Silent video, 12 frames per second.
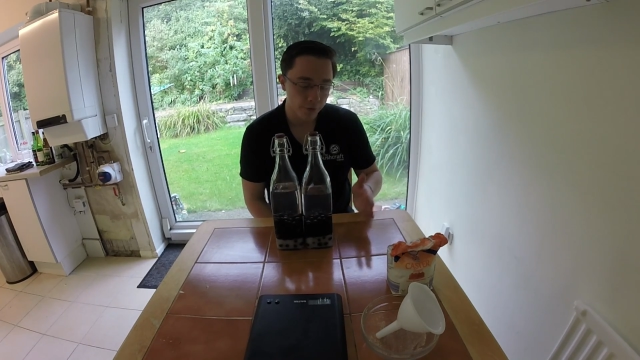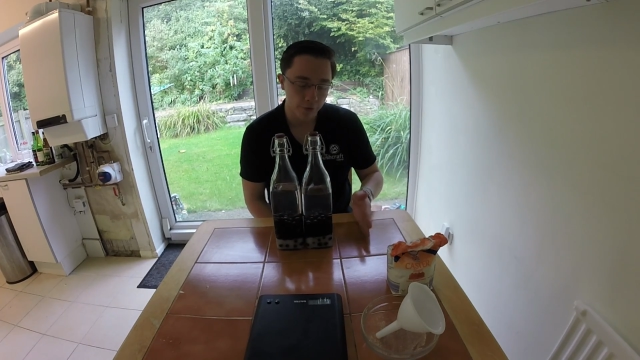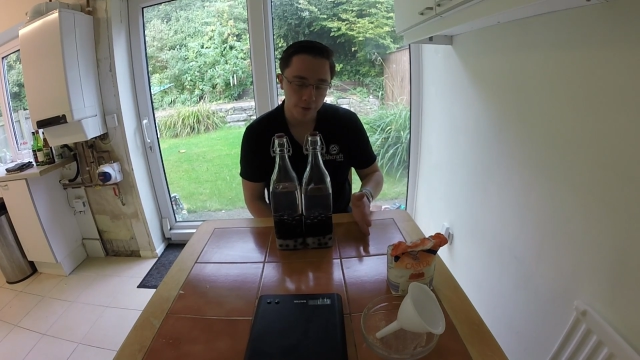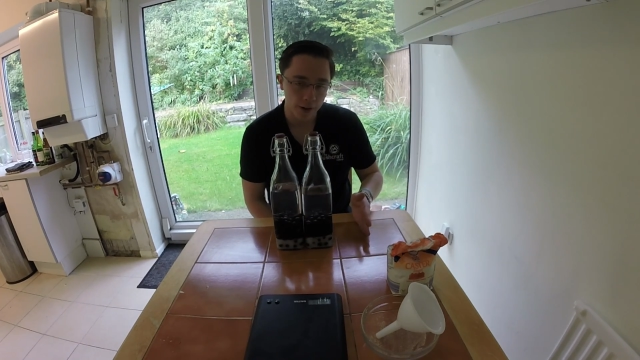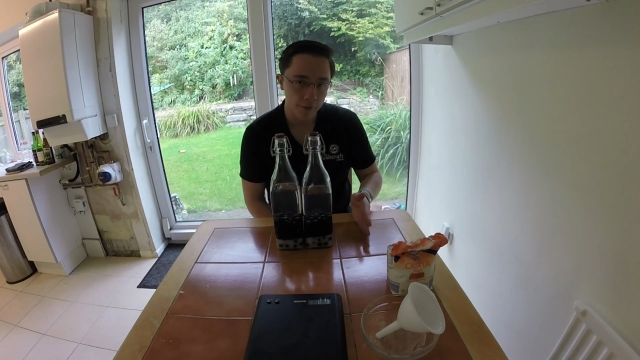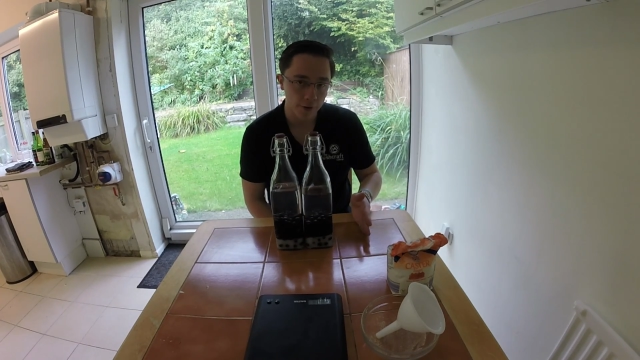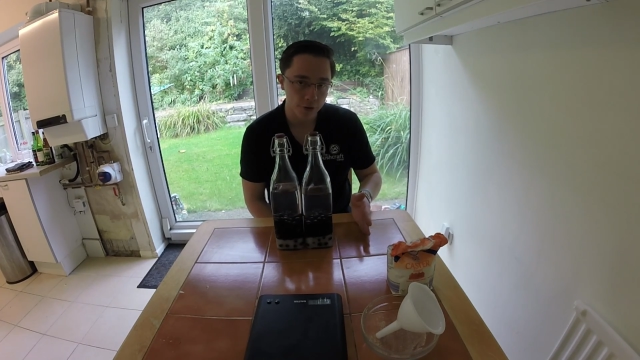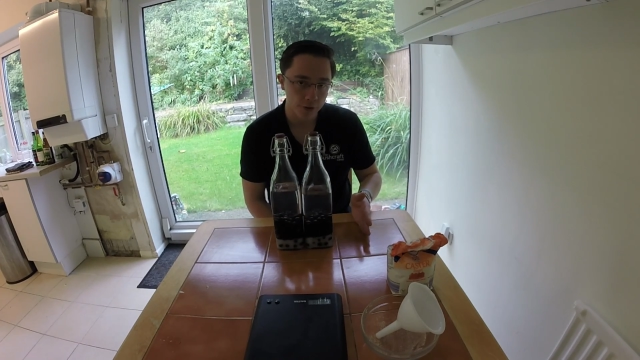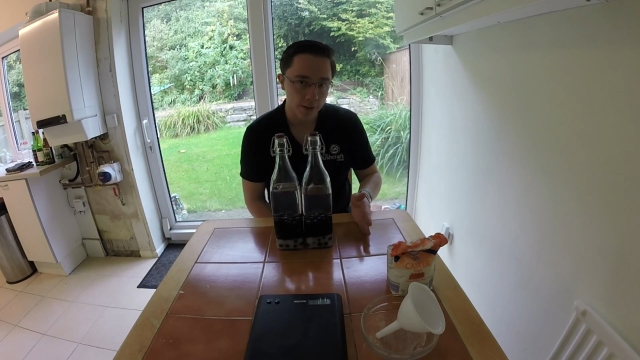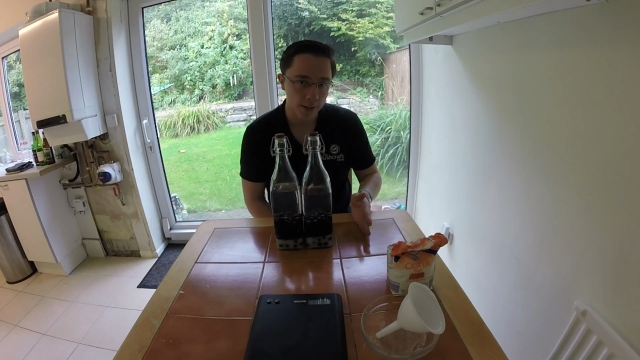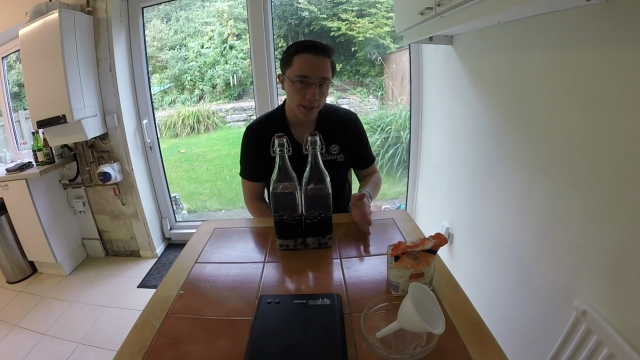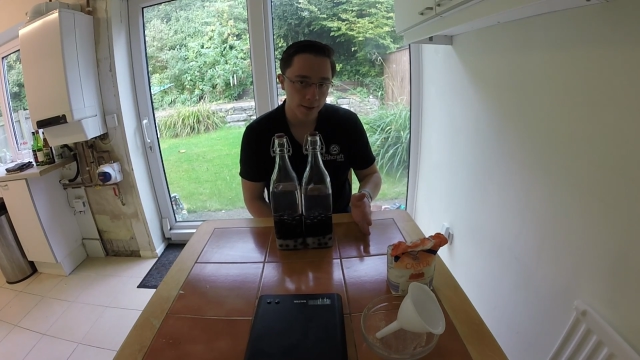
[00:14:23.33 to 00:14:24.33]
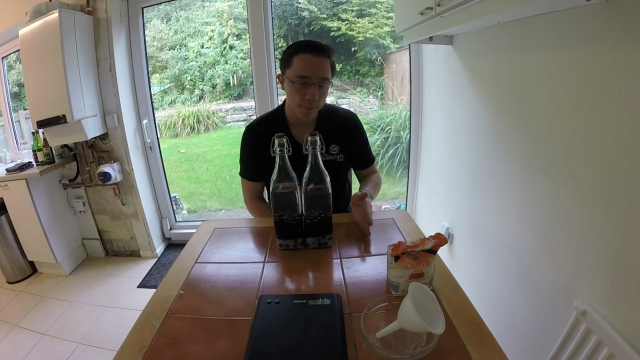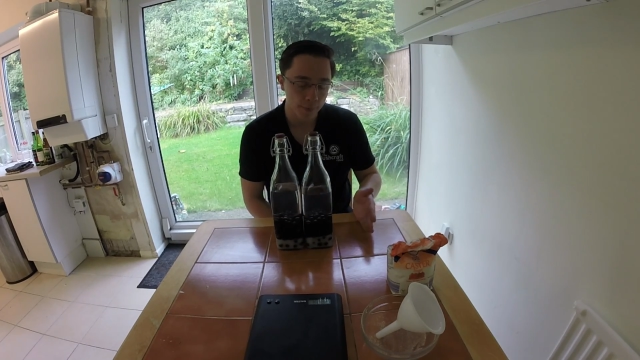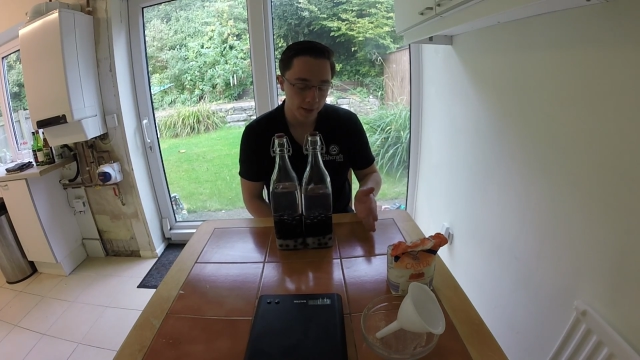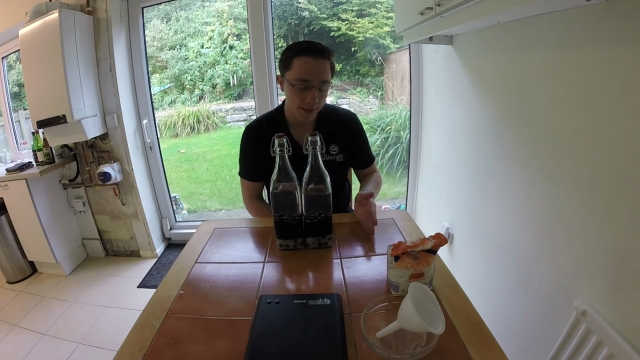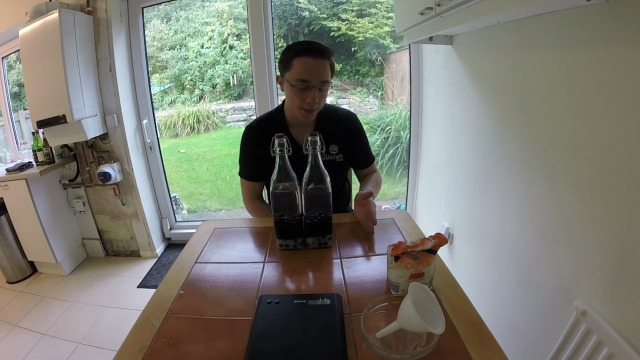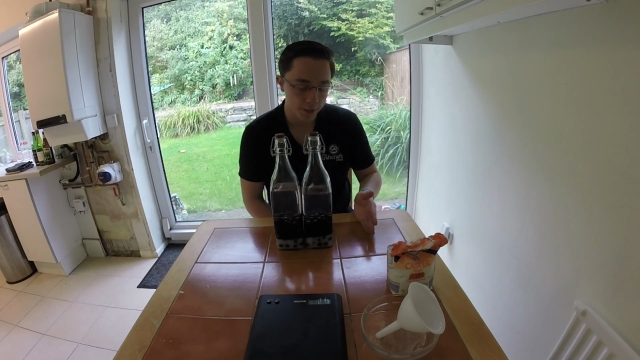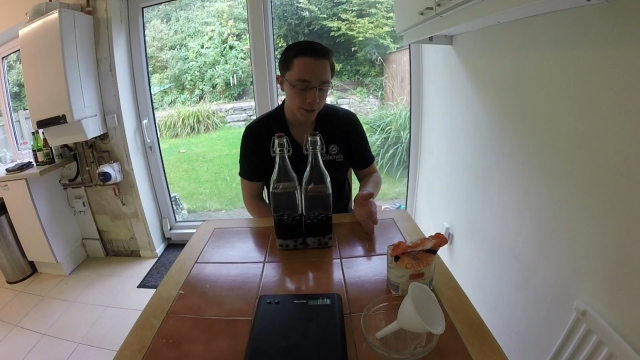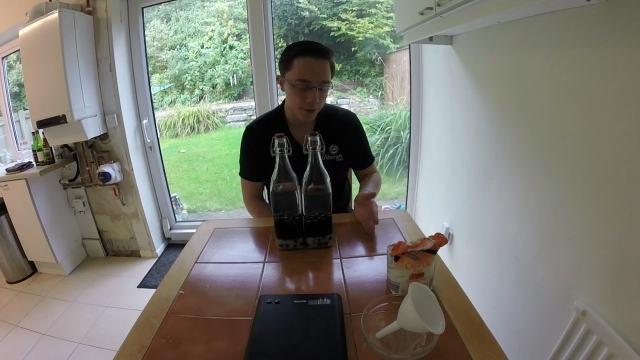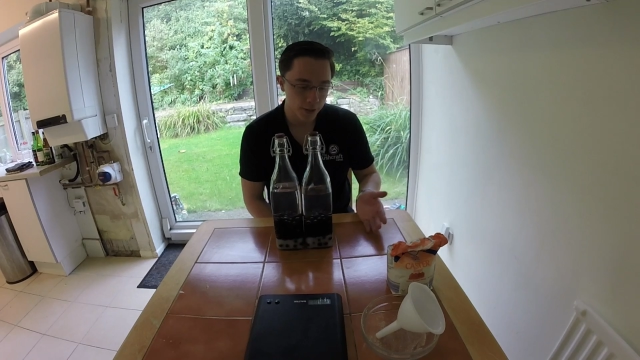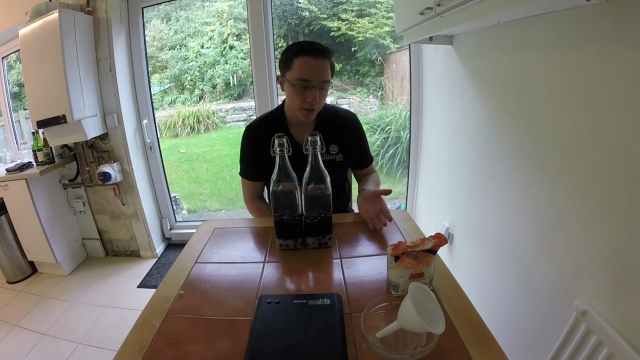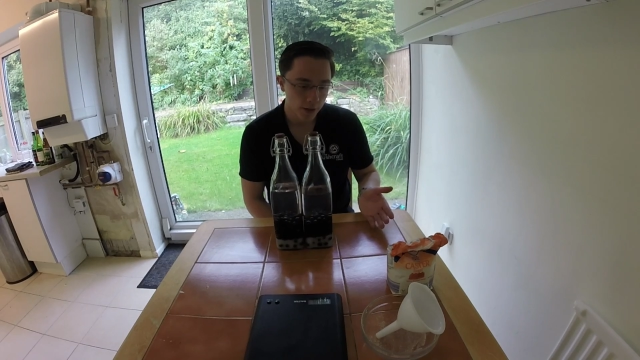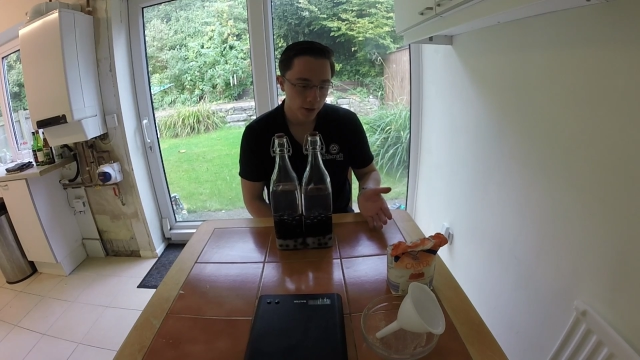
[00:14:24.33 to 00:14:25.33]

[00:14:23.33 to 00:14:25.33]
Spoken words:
for 500 millilitres